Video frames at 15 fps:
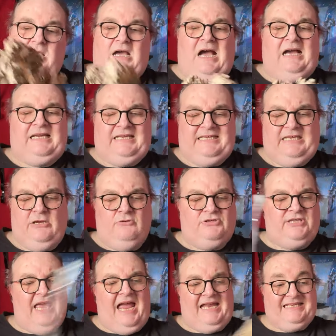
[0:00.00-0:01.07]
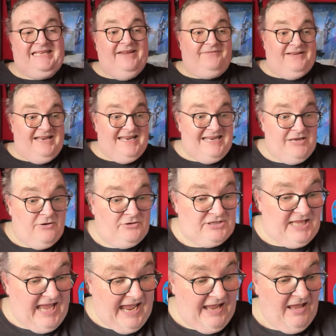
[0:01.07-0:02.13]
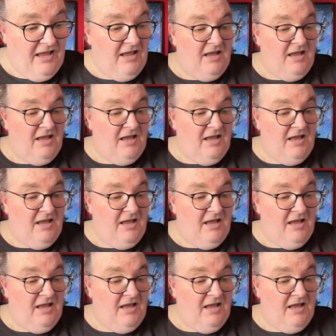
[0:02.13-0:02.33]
I can use that. Definitely use that.